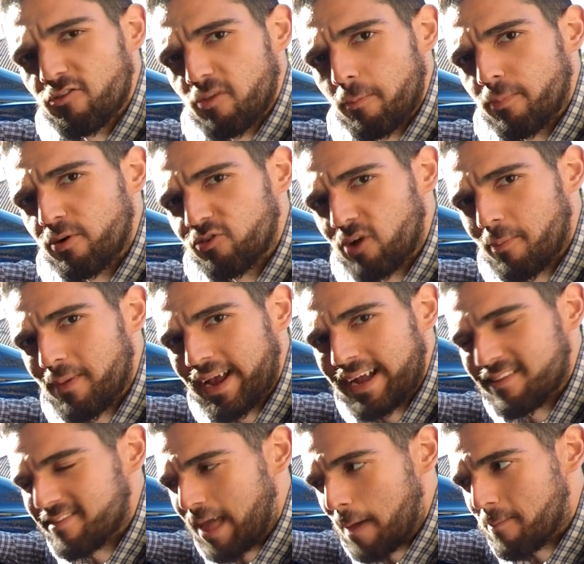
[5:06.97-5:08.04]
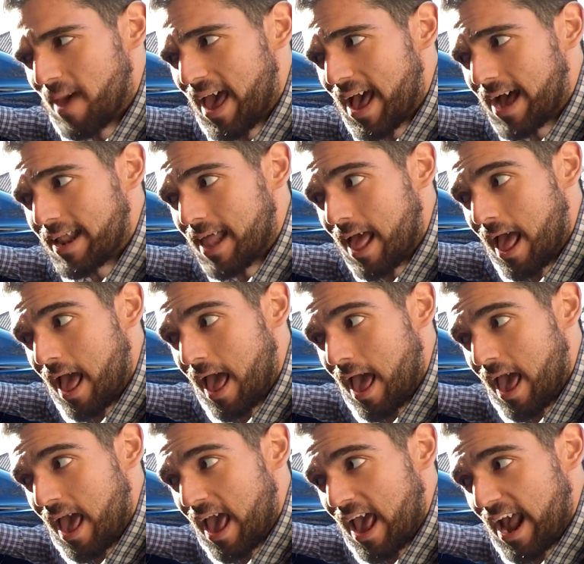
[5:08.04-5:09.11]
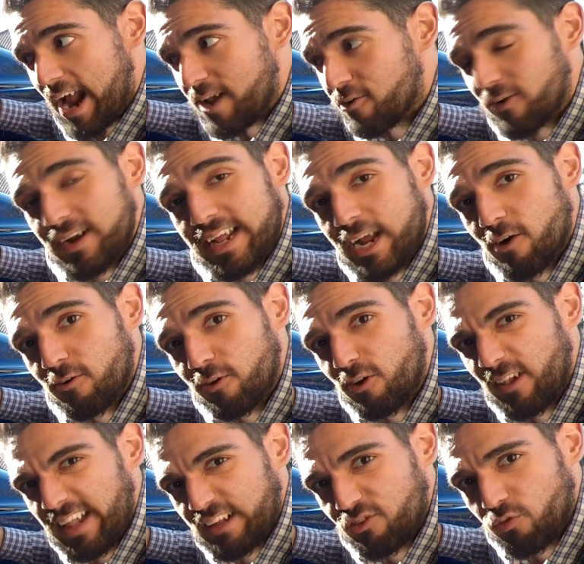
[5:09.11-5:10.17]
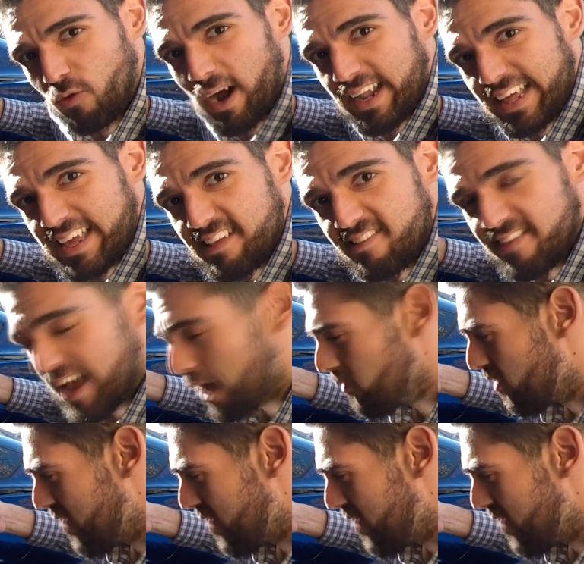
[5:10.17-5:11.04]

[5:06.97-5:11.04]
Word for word: and push up against that pad, and you're going to hear a little electronic-y sound.